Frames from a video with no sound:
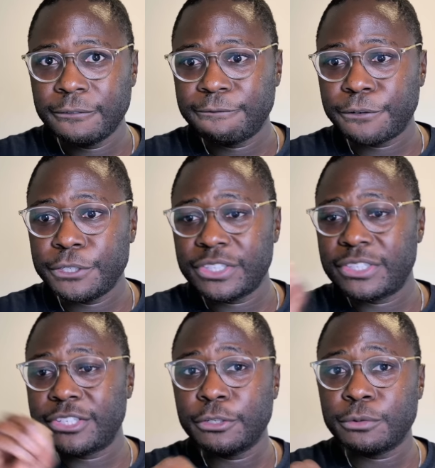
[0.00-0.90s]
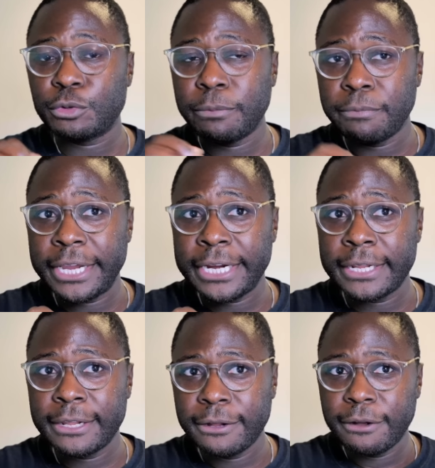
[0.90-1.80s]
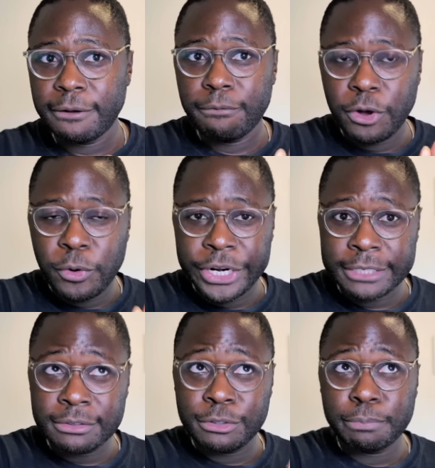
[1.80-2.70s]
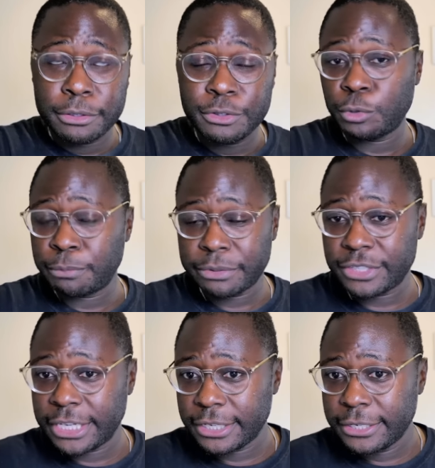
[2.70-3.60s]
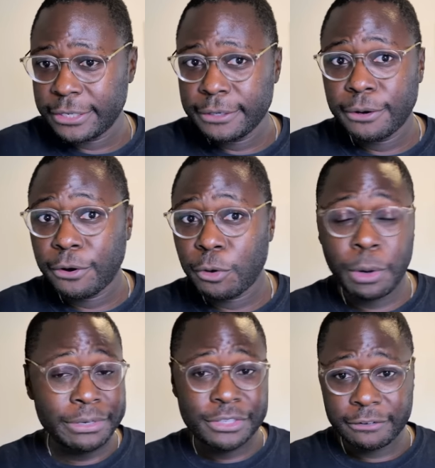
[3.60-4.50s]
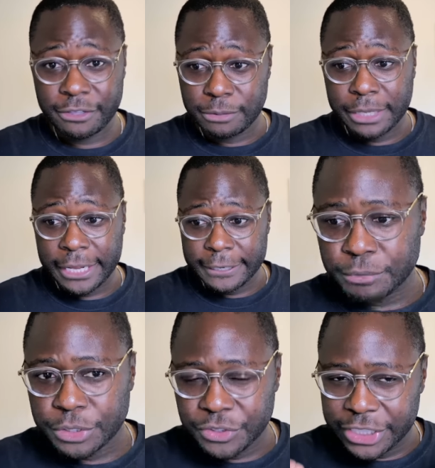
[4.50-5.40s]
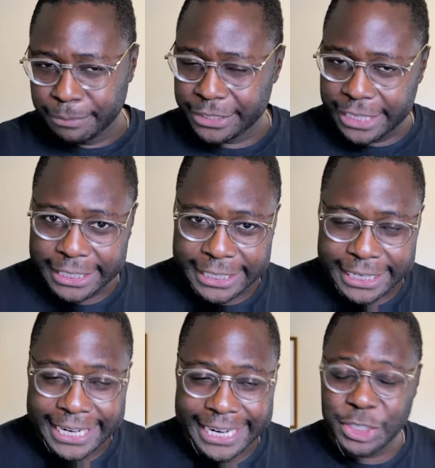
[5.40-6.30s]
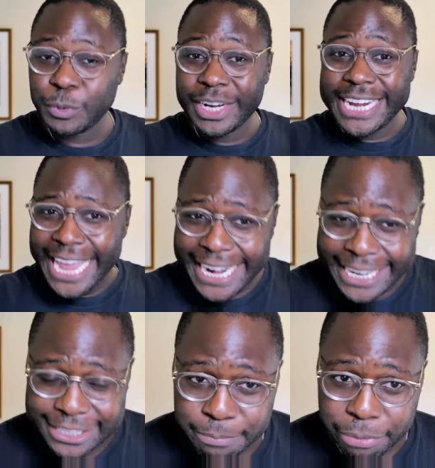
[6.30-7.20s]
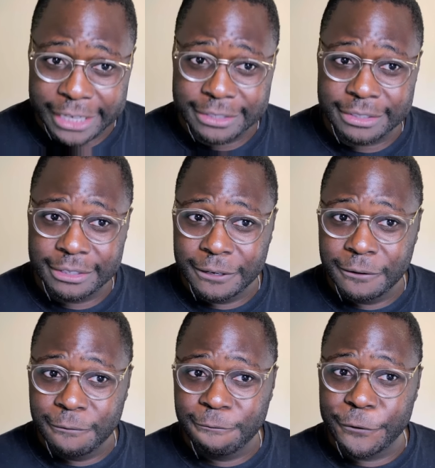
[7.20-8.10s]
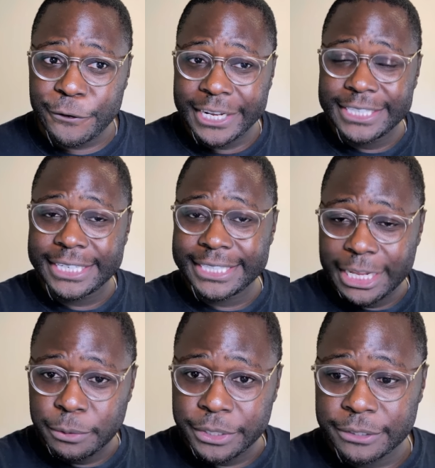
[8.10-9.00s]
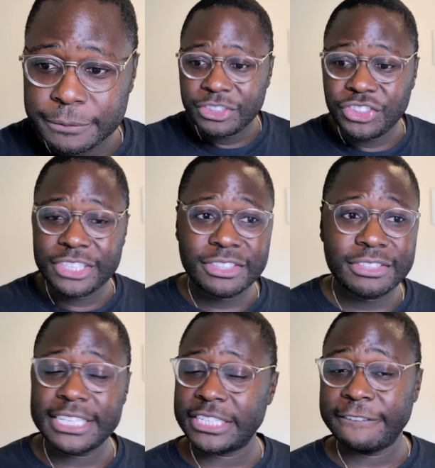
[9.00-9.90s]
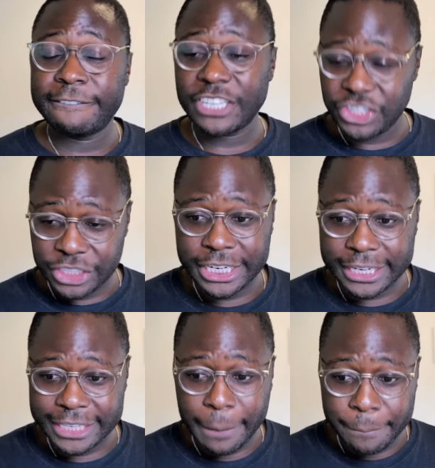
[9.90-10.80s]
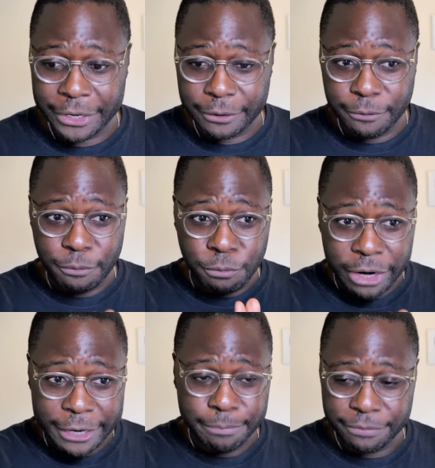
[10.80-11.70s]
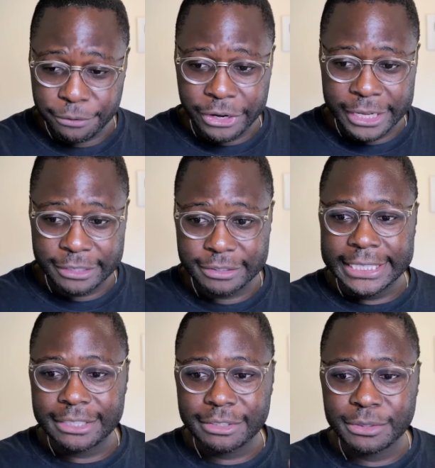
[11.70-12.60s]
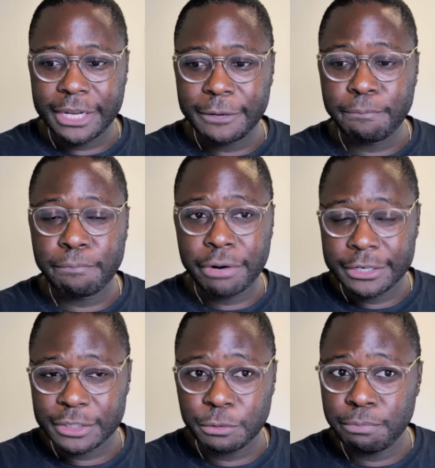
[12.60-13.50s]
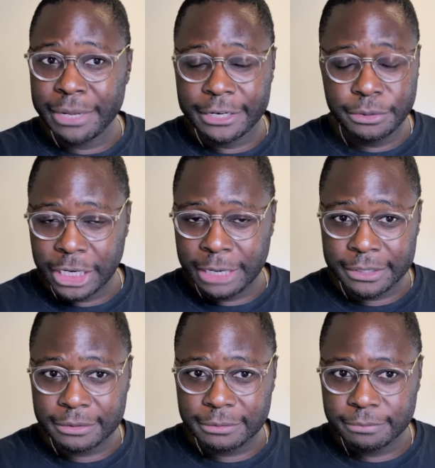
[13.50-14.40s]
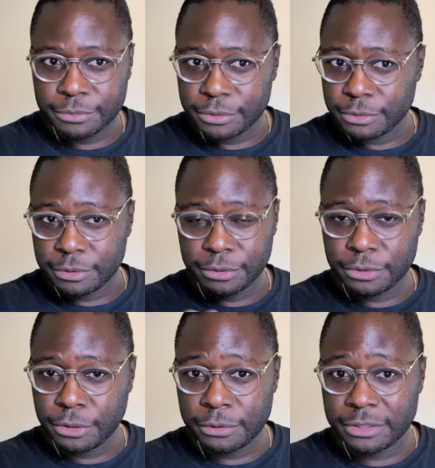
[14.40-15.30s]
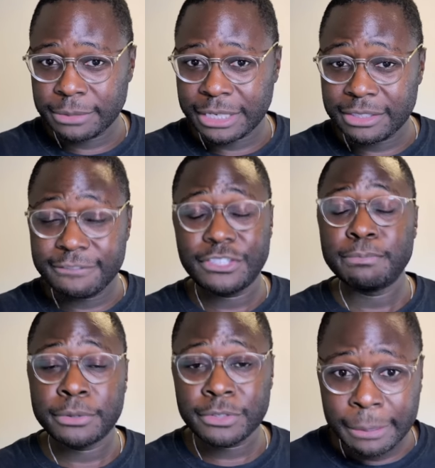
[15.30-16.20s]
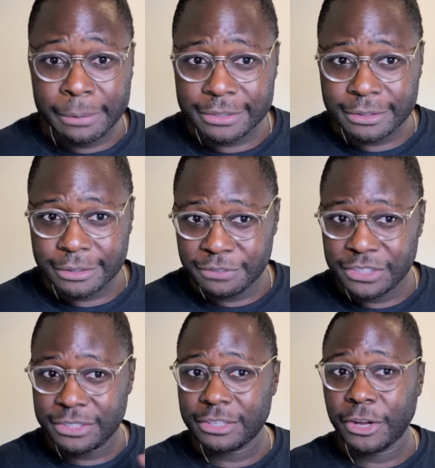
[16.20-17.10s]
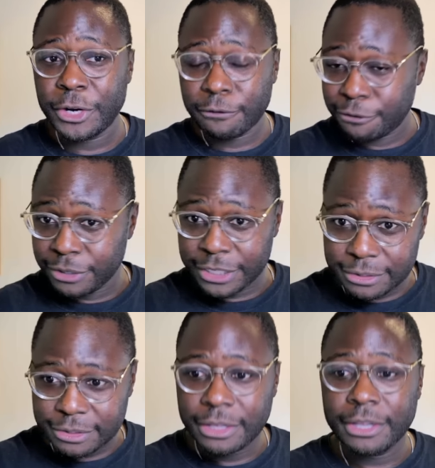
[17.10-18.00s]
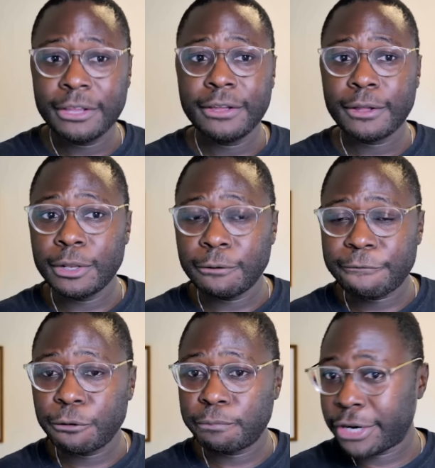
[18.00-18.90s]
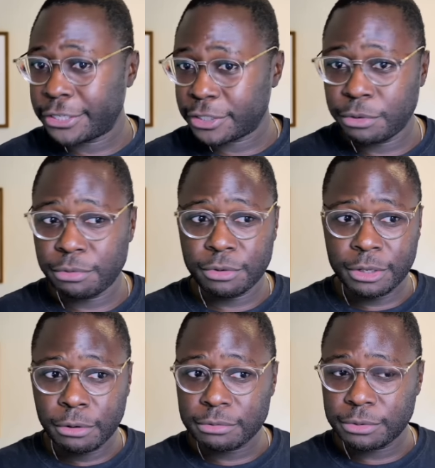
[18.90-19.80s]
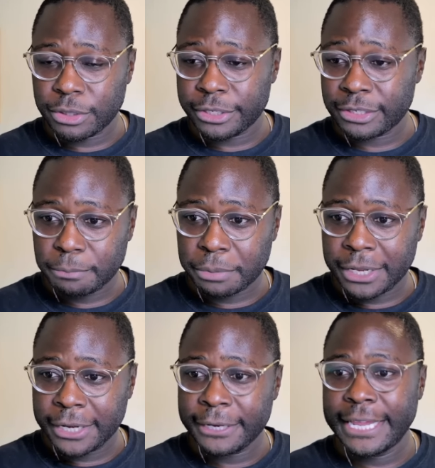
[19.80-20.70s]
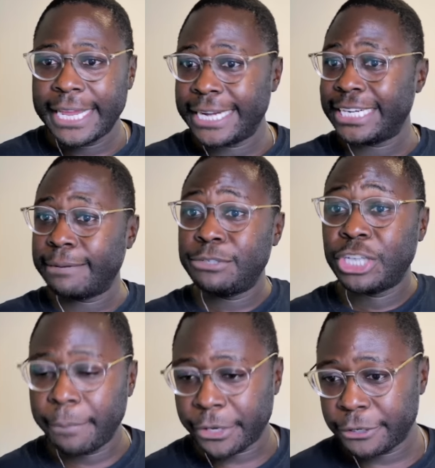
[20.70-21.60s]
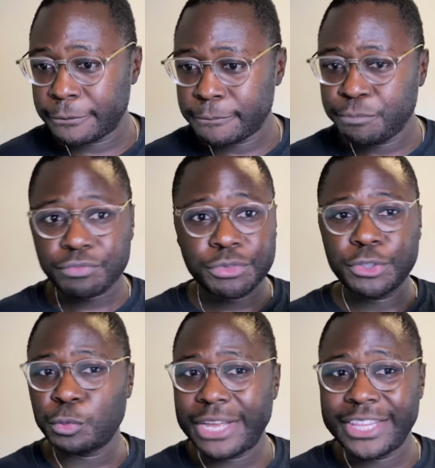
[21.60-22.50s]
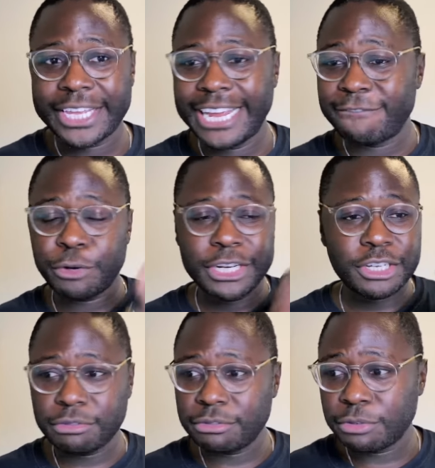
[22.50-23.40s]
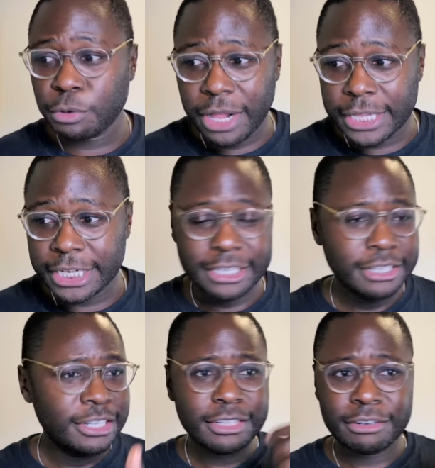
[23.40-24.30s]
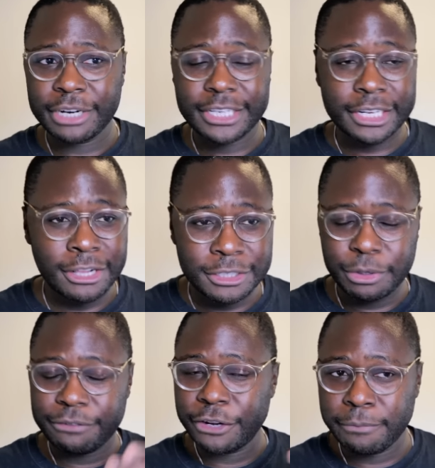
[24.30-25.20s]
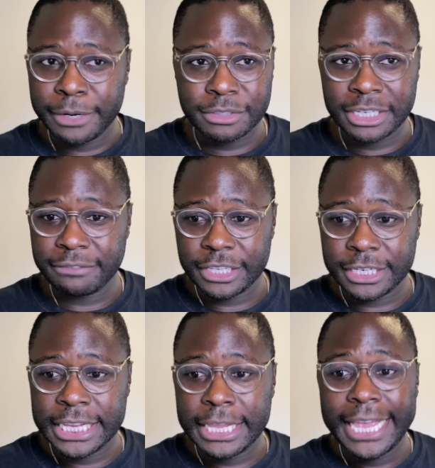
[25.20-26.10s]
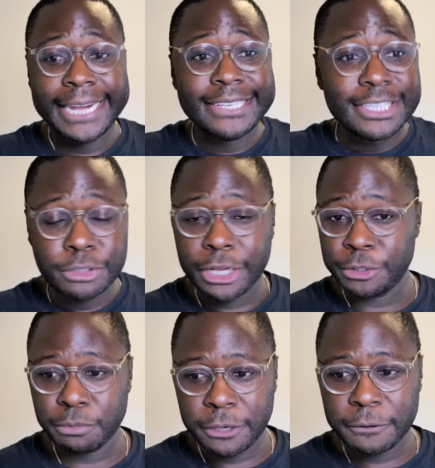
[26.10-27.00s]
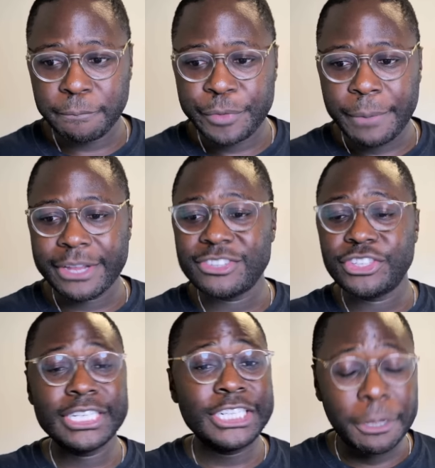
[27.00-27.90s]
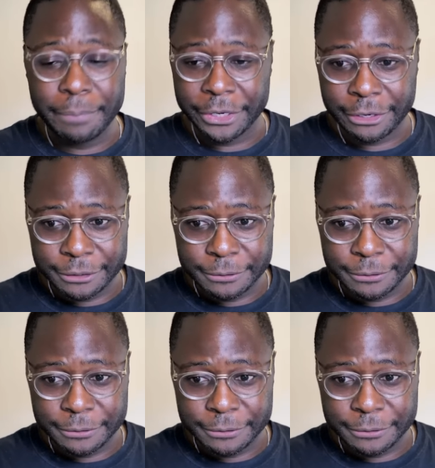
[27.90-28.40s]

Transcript: for you to still remain owning 0.01% or 1% of the supply. Just think about that. It has to do a 9x in price for you not to get diluted. This is an inflation tax happening right before your eyes. This is why projects with bad tokenomics, also called sometimes VC ponzinomics, because VCs are known for doing this, low float projects with low circulating supply, and they end up dumping on you. This is why they can have great quality, great technology, great fundamentals, and everything, and still not do well because they're dumping on